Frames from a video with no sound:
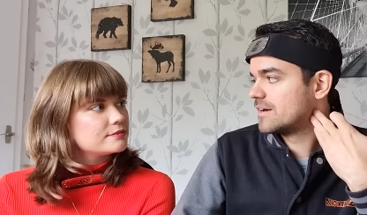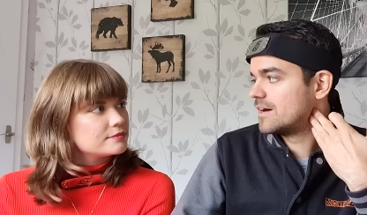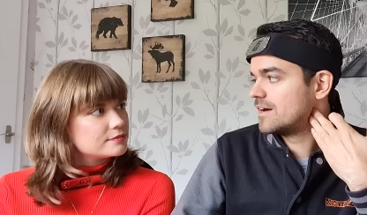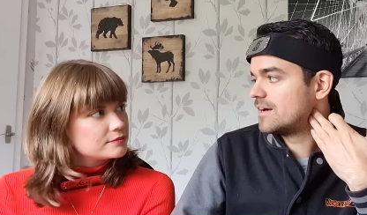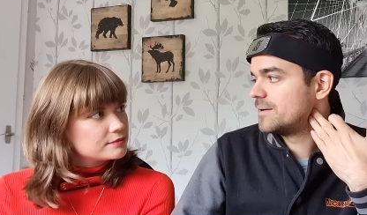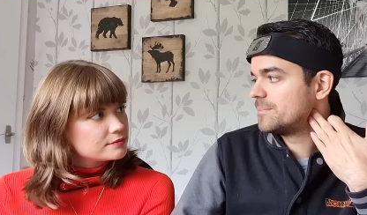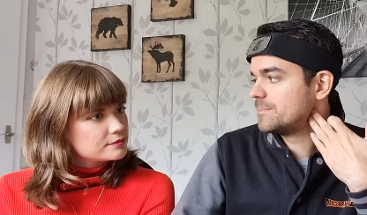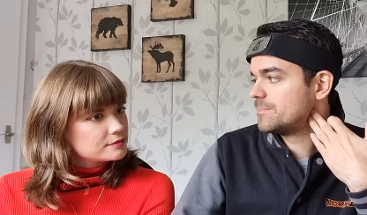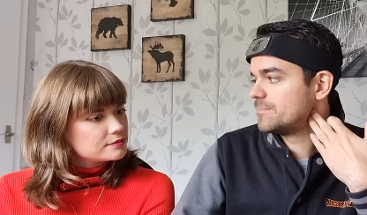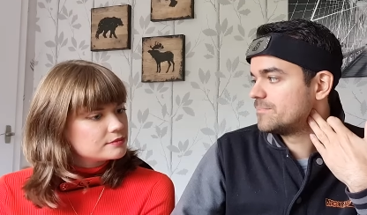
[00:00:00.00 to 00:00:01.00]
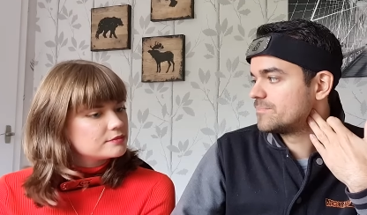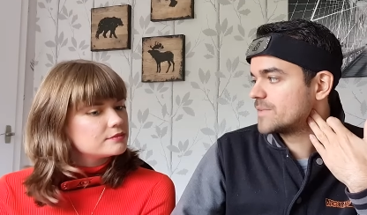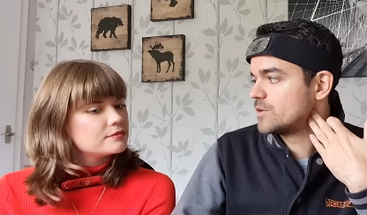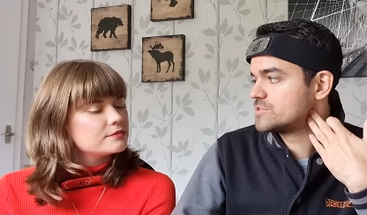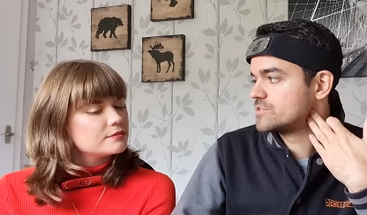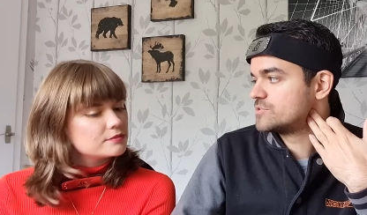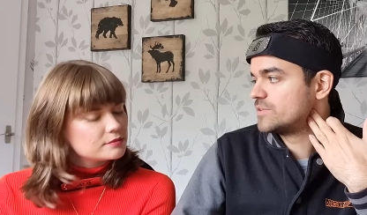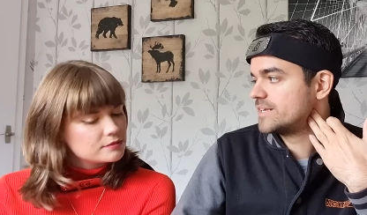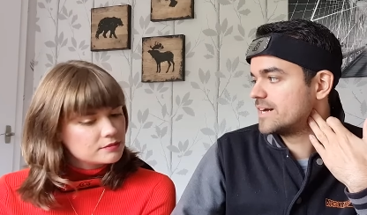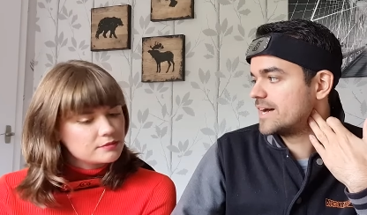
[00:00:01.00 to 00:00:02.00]
Speaker 1: um,
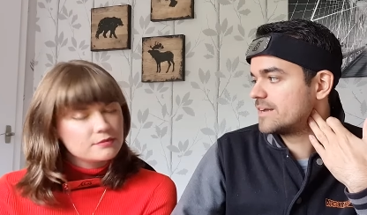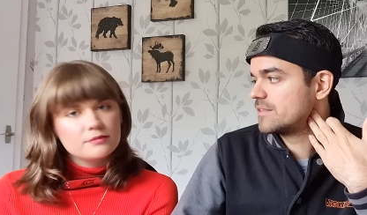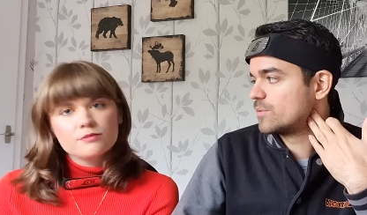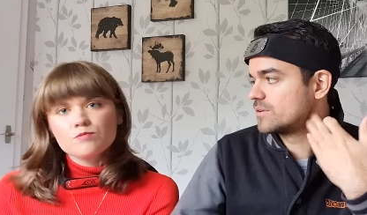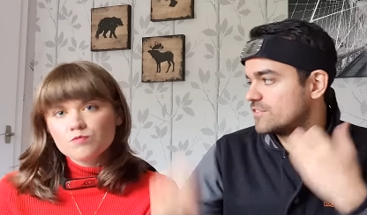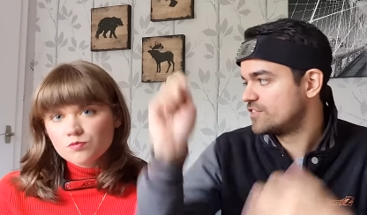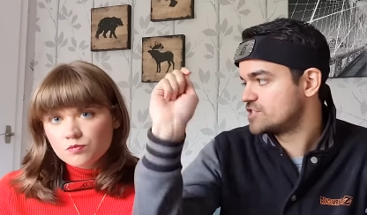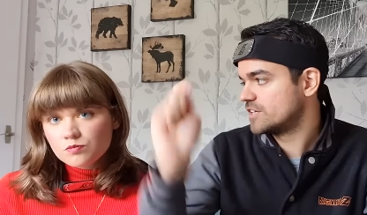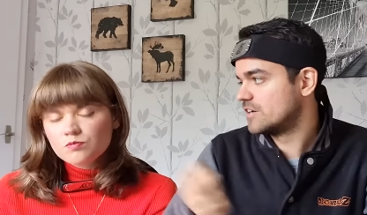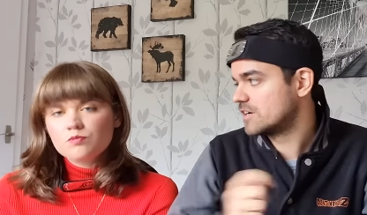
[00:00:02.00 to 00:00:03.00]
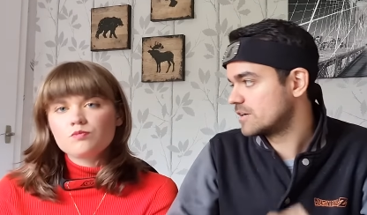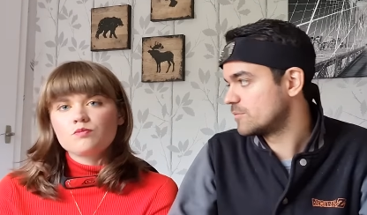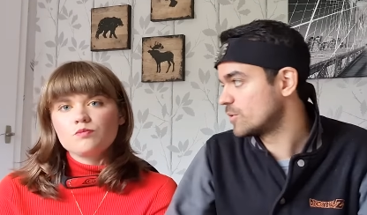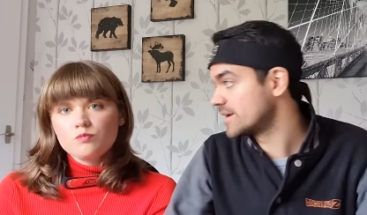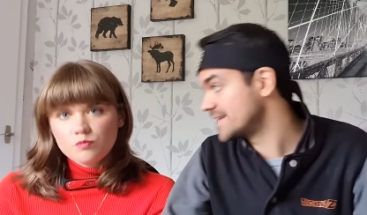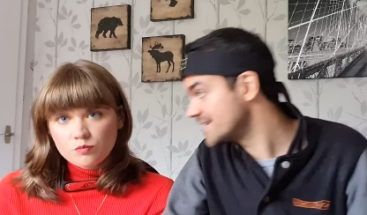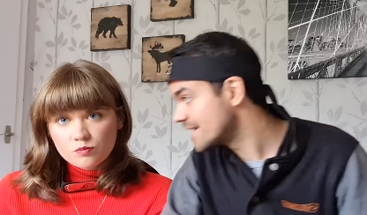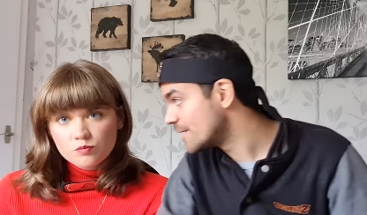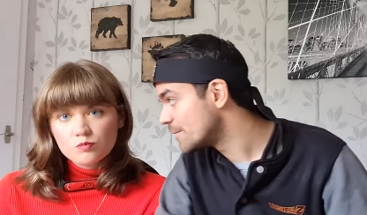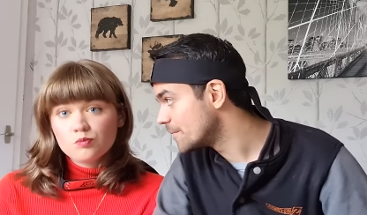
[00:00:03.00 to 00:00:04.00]
Otsutsuki guy, the one with the fishing hook. Where did he
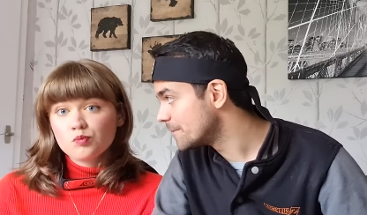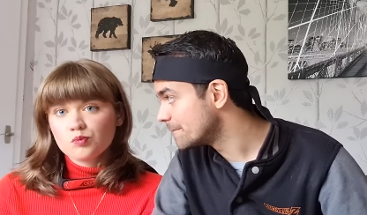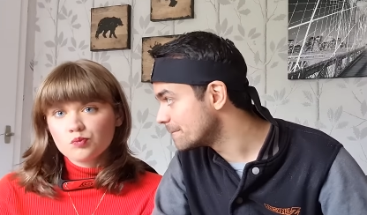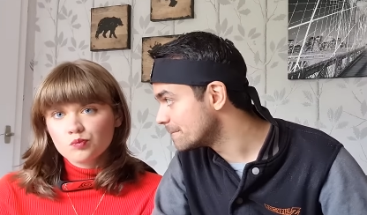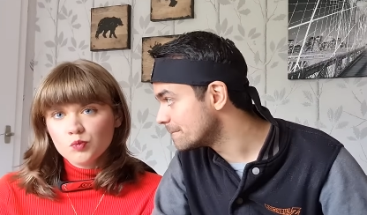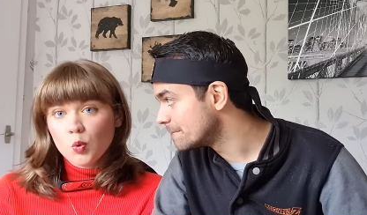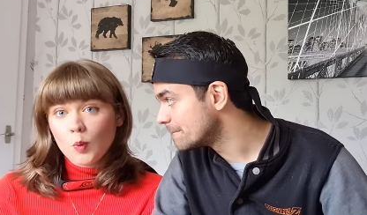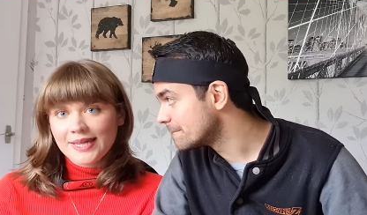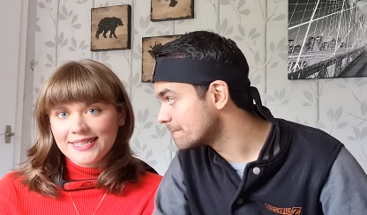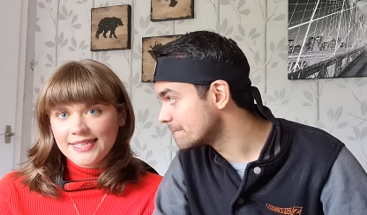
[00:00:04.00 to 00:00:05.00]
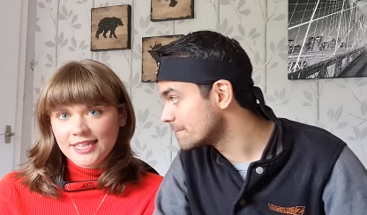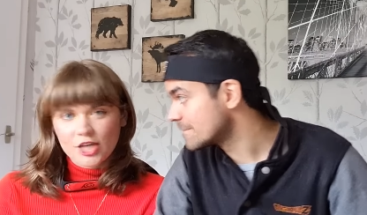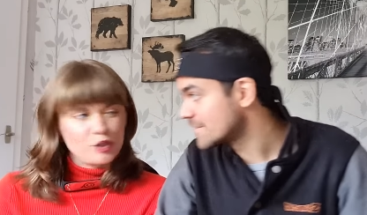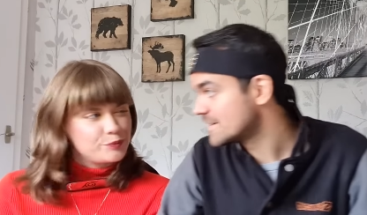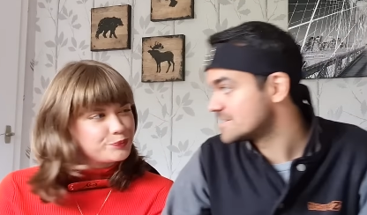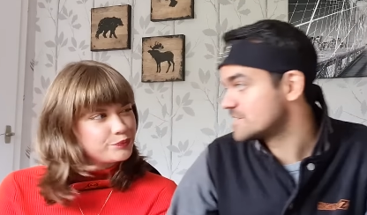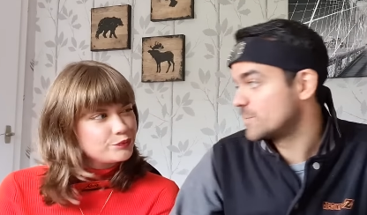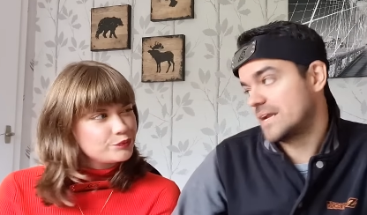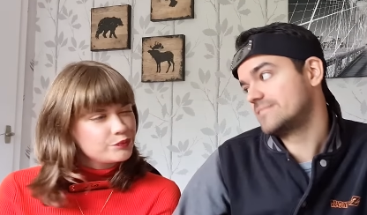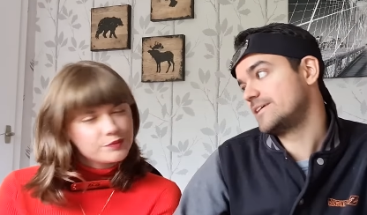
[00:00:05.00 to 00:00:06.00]
go? where
Speaker 2: did he go? So
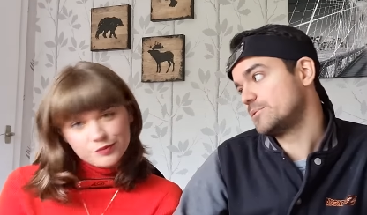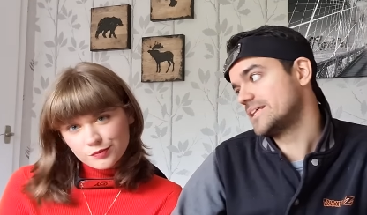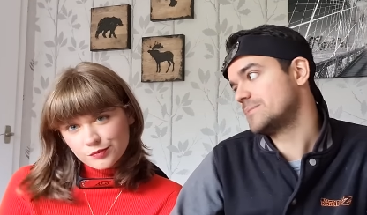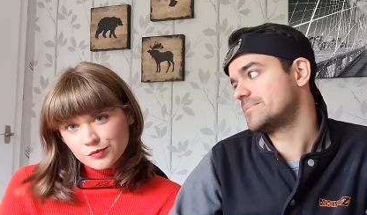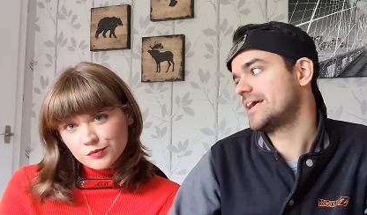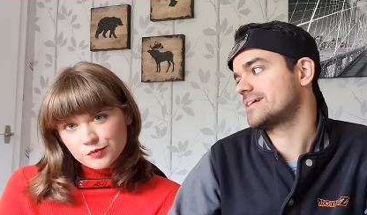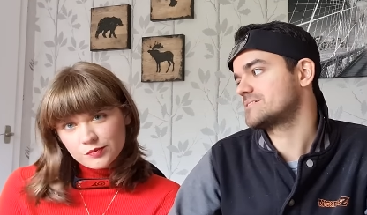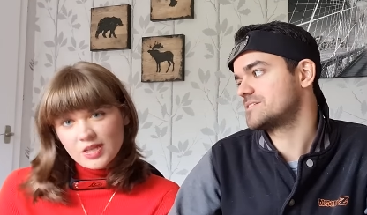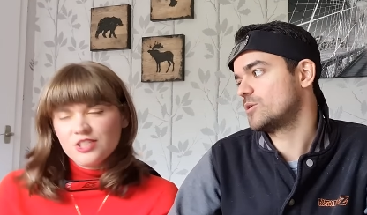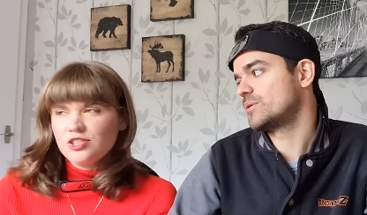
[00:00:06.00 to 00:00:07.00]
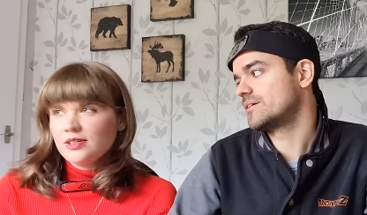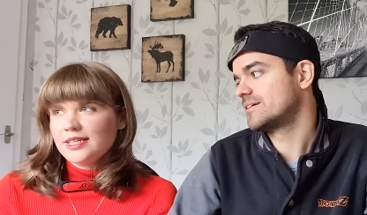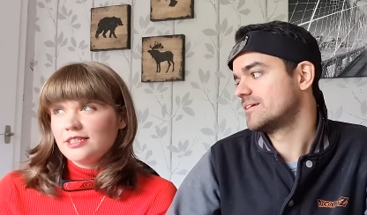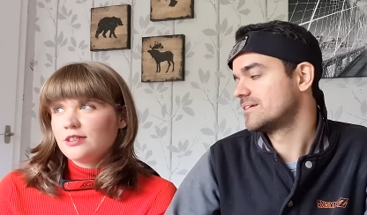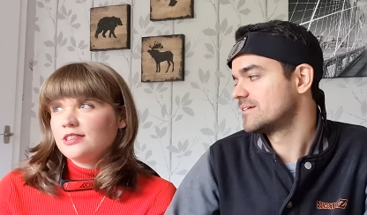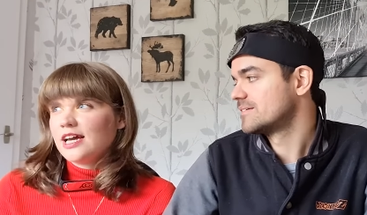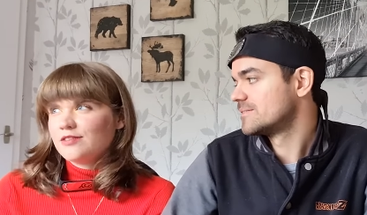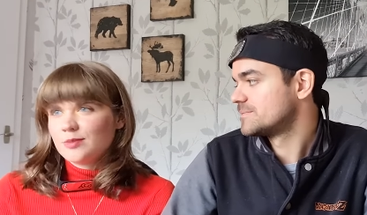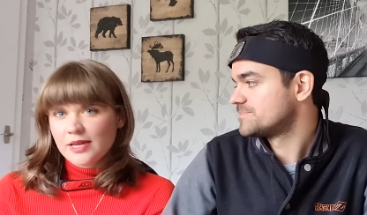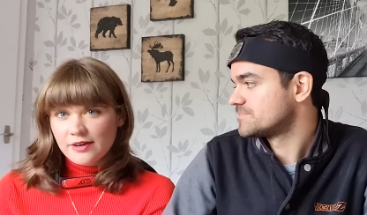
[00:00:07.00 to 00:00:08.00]
we got to deal with him next. So. And surely he's got to have
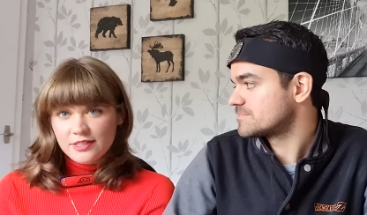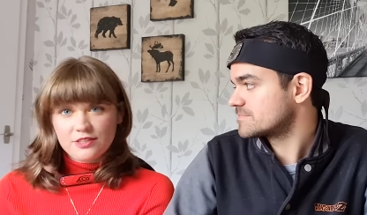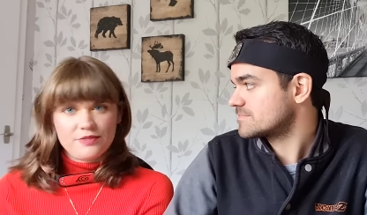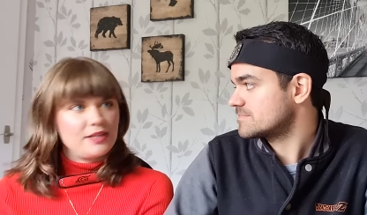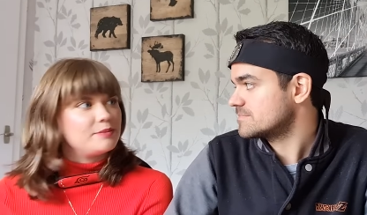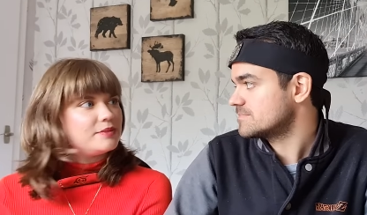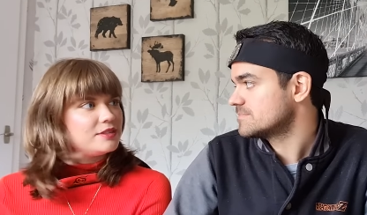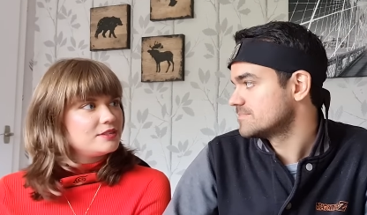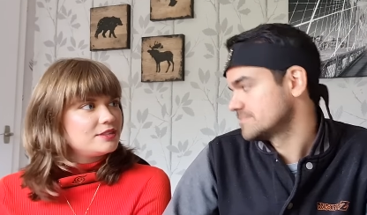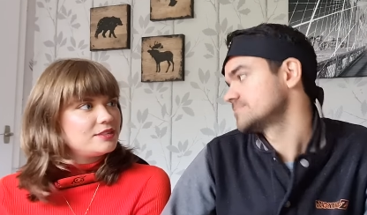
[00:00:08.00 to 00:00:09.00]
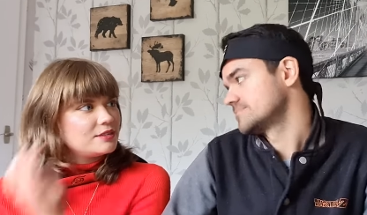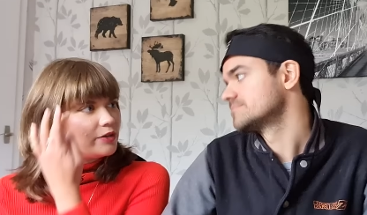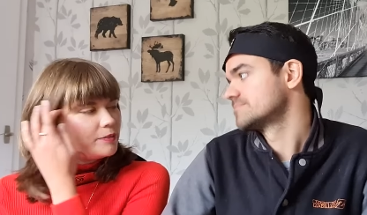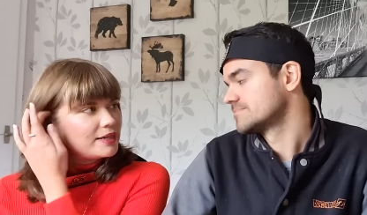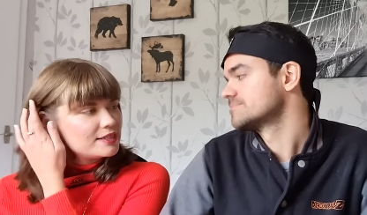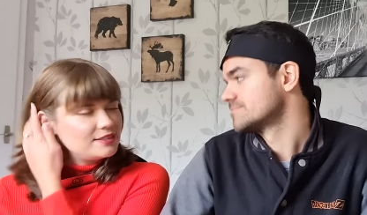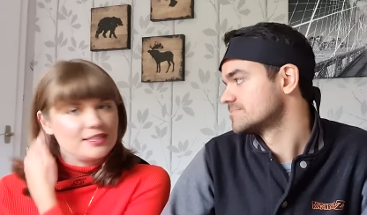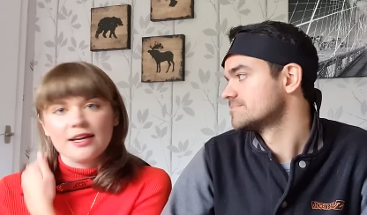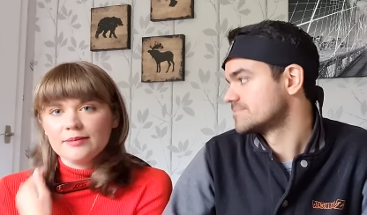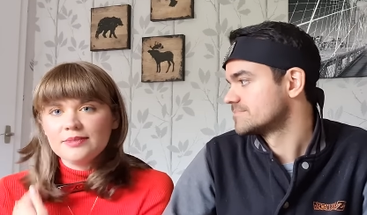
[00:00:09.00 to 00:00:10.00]
some character development, going back in
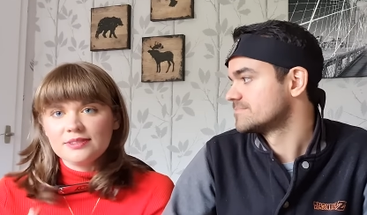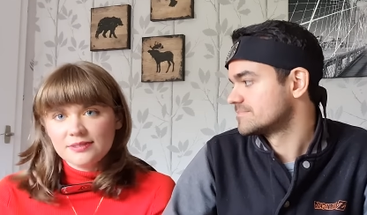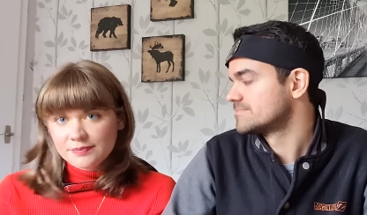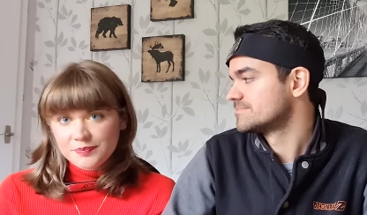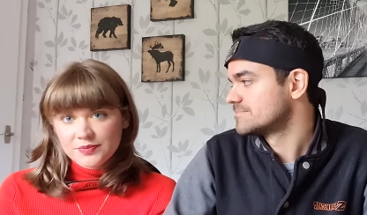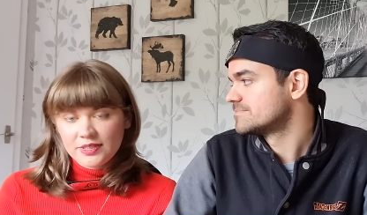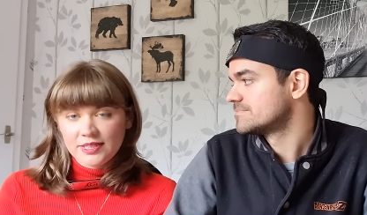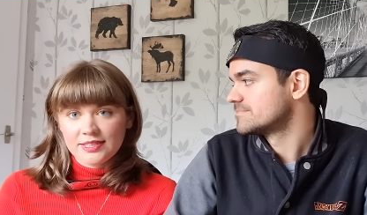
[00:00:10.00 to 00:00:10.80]
time
Speaker 1: and seeing